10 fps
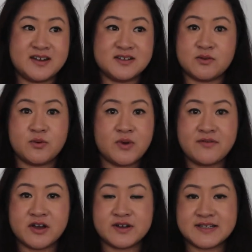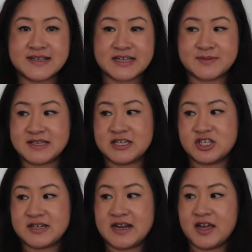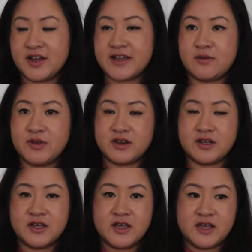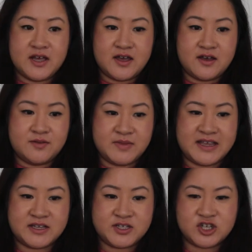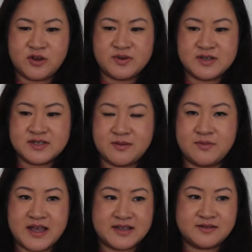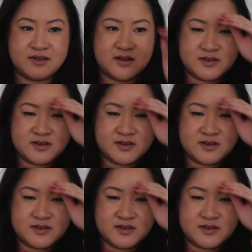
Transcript: And I was like, well, why have I got this text message? And they're like, okay, we're gonna, it's shown somewhere.